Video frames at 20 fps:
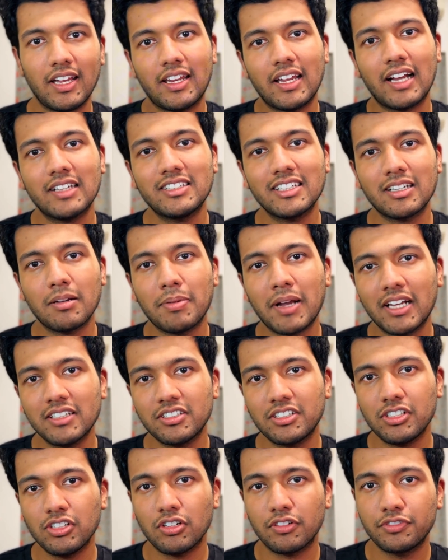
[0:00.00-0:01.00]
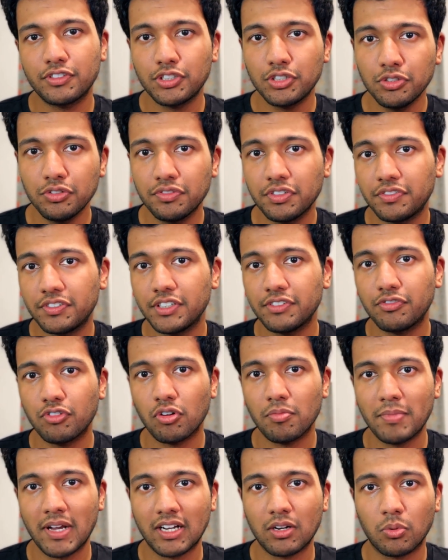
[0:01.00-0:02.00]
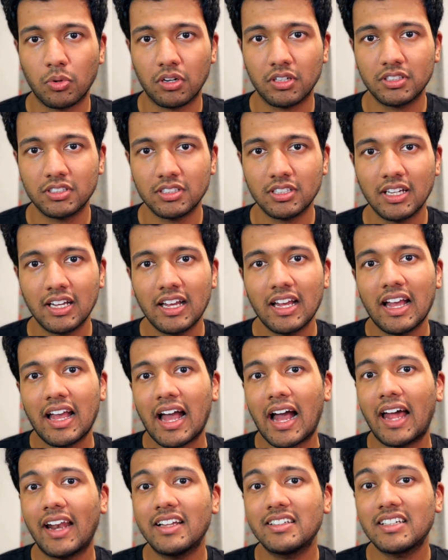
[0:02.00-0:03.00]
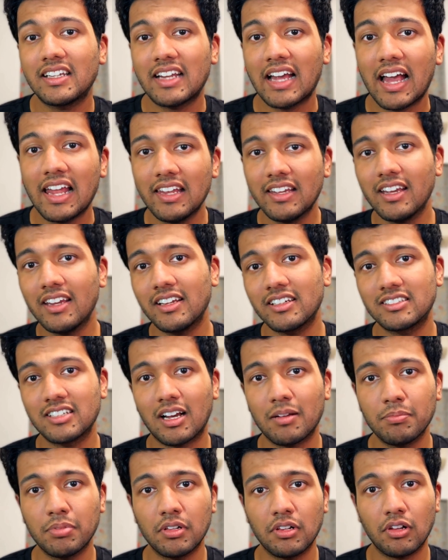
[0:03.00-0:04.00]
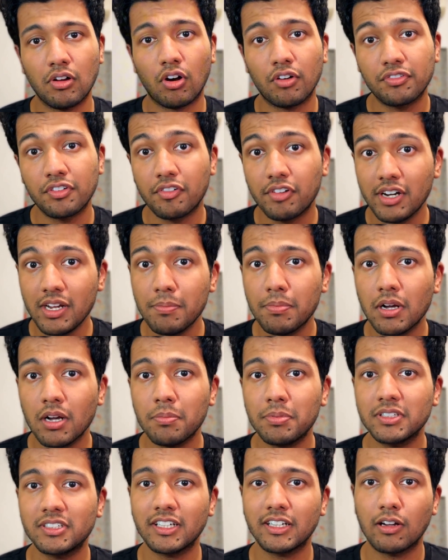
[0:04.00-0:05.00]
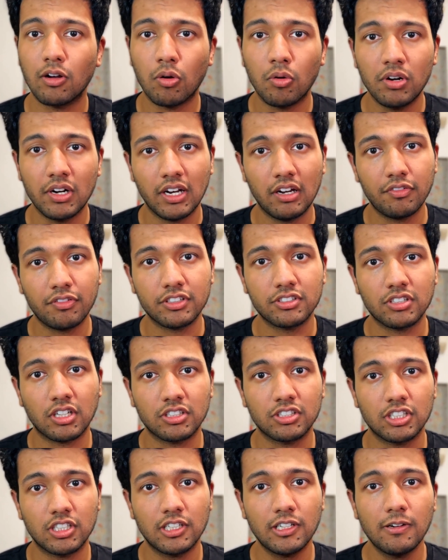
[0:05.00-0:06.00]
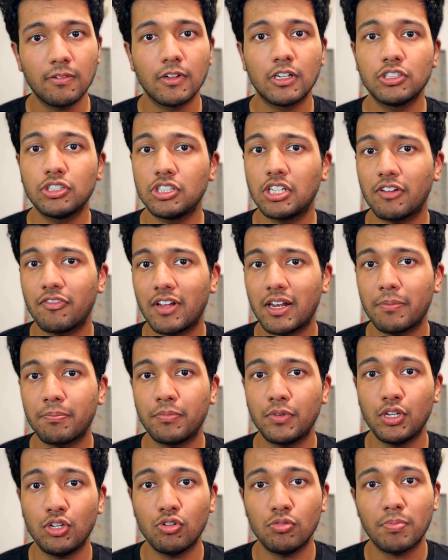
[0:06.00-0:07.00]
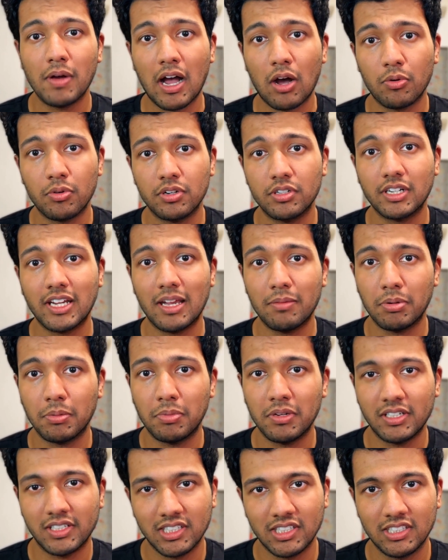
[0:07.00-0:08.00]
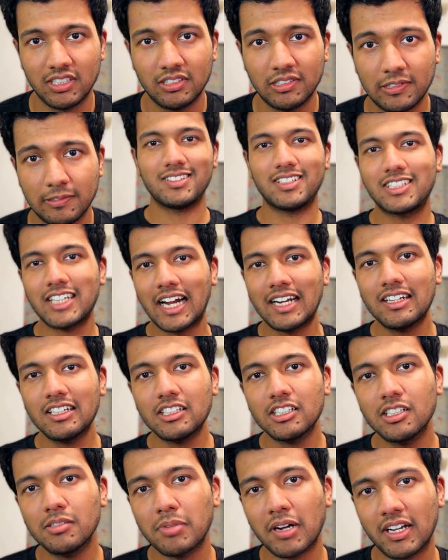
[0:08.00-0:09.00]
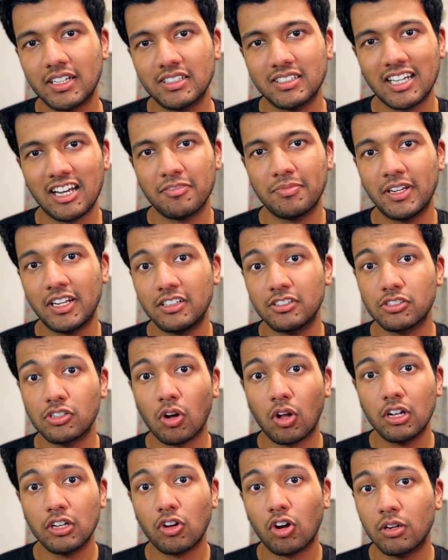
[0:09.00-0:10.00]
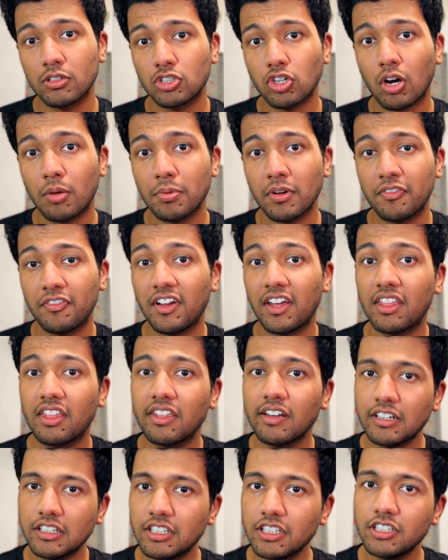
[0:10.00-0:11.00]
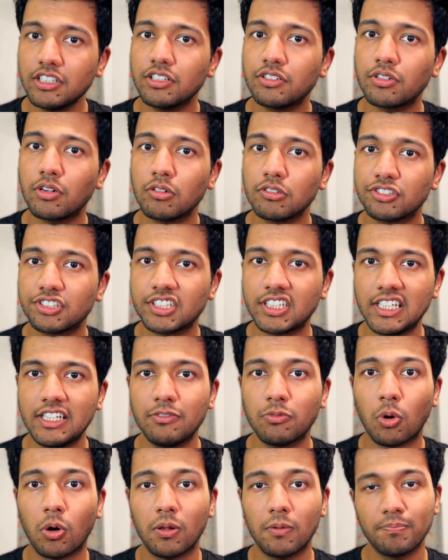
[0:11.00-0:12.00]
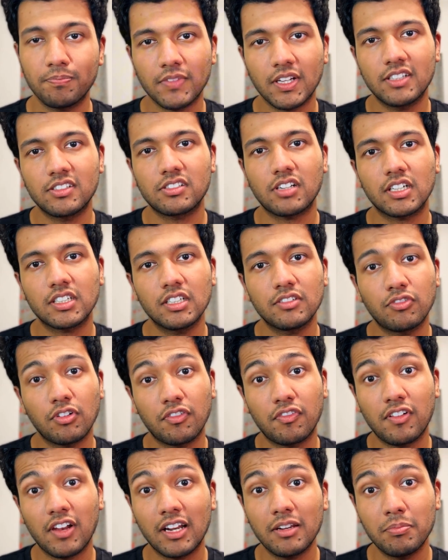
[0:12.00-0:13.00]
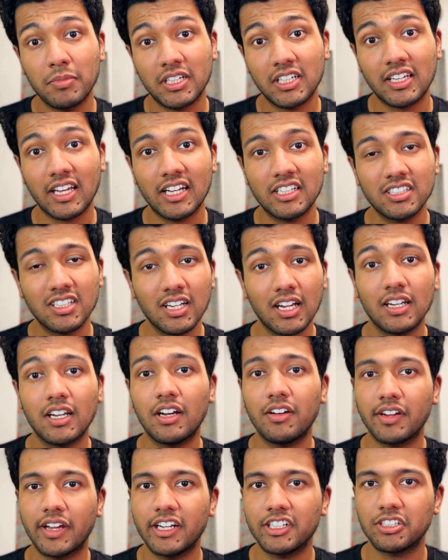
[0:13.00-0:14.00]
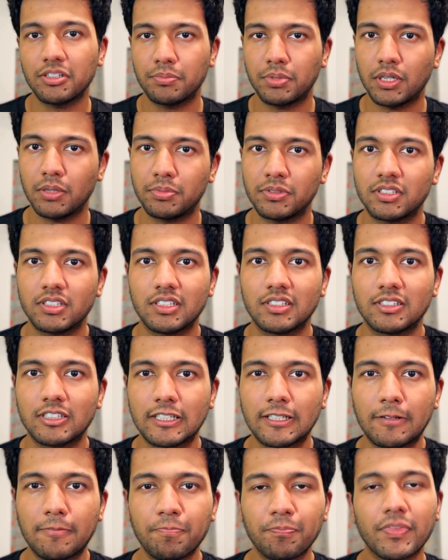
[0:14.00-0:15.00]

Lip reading: It has a capacity of 254 megawatts and is an elegant example of repurposing old infrastructure to develop new power capabilities. The tidal turbines have been installed on top of a 30-year-old seawall constructed for flood mitigation and irrigation purposes.